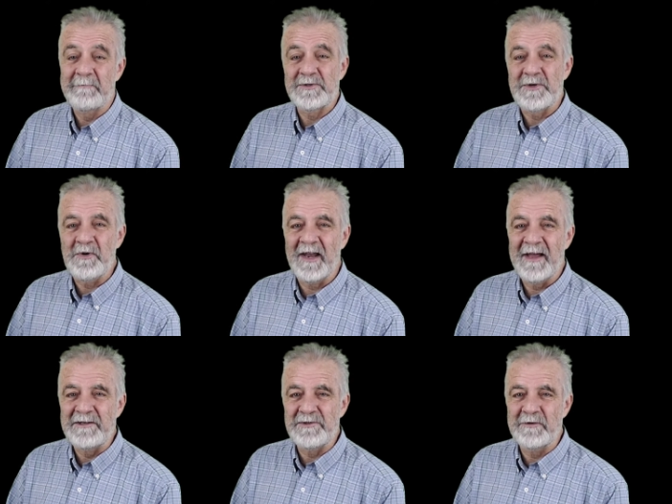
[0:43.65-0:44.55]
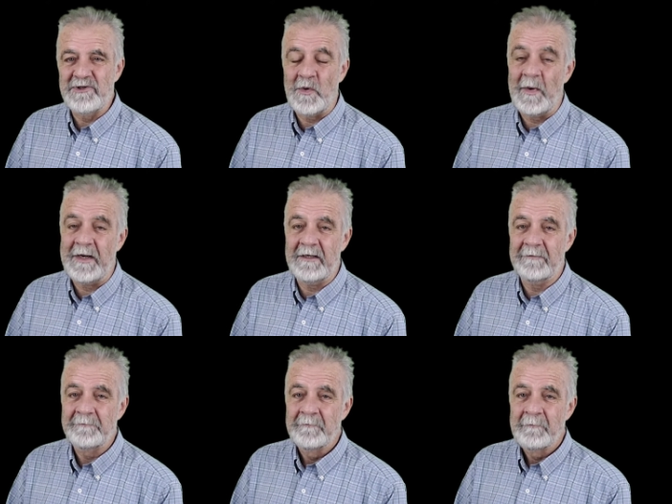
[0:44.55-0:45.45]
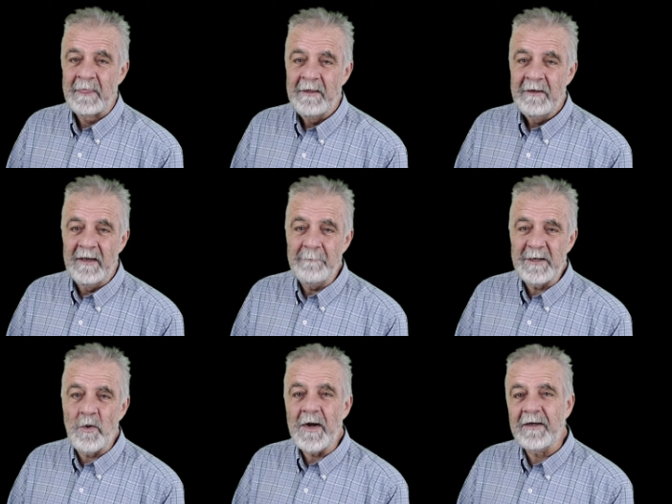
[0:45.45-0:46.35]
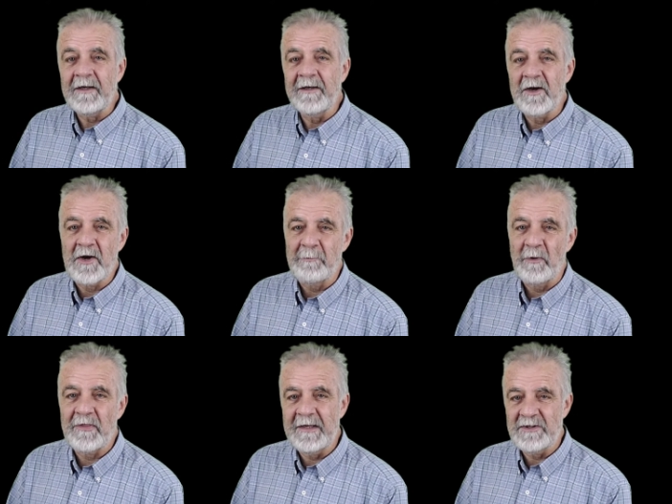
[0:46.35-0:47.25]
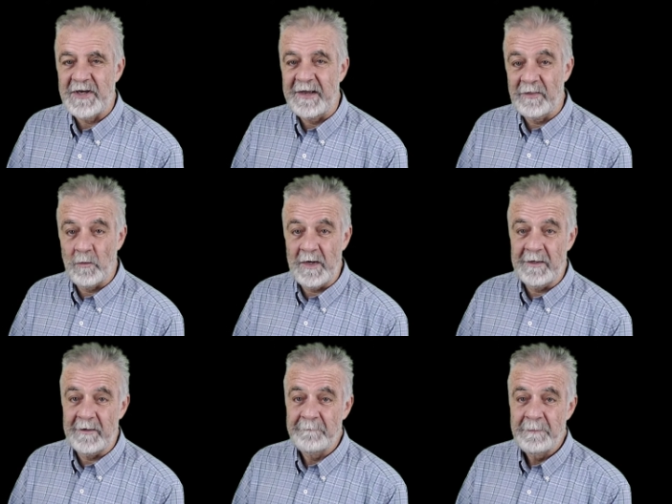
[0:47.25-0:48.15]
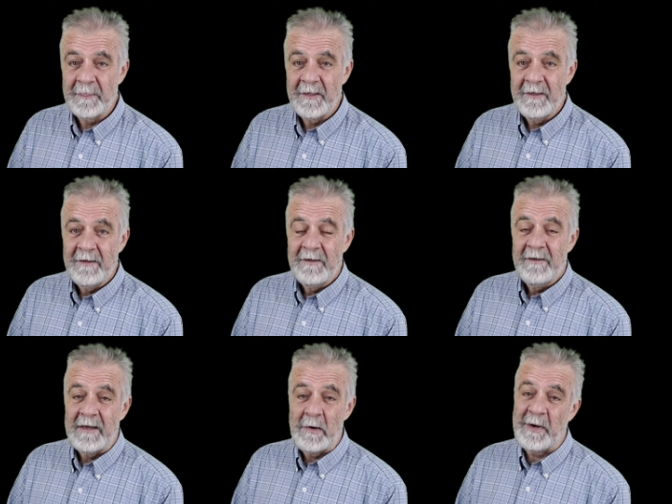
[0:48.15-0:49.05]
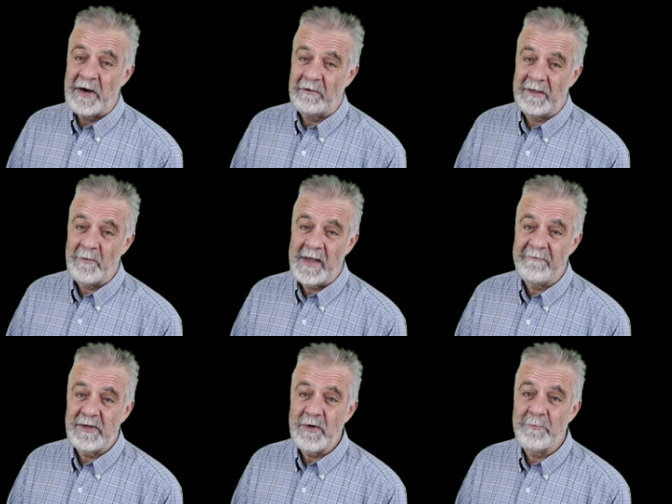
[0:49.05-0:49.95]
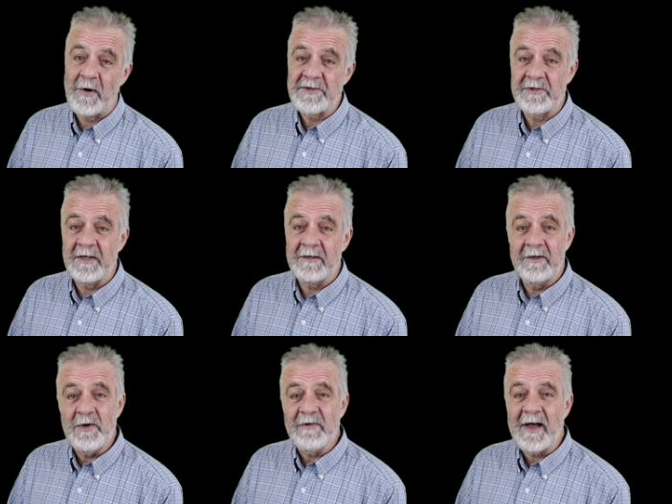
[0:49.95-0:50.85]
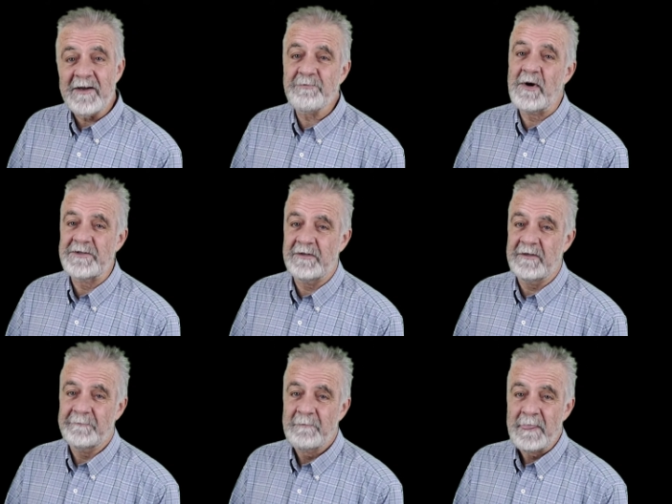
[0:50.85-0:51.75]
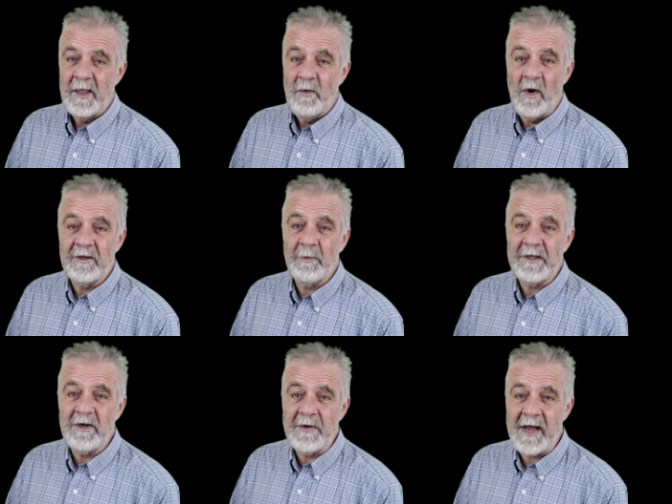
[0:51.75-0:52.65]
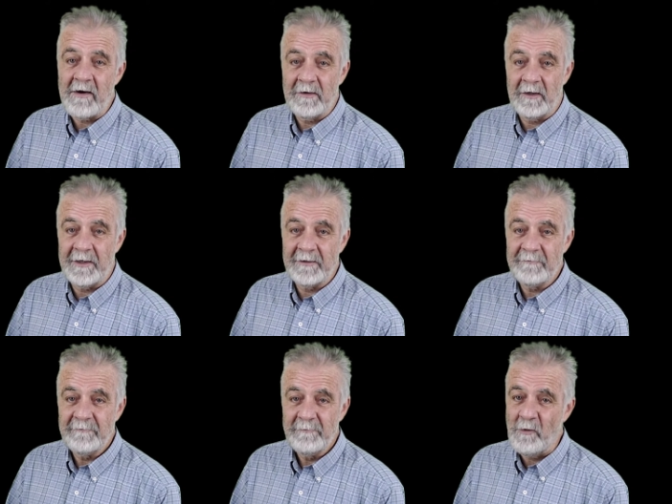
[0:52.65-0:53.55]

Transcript: I'm so glad you could join in. Let me quickly get a couple of things out of the way. Apparently, we have a new president and a new vice president. What do we do now, Glenn?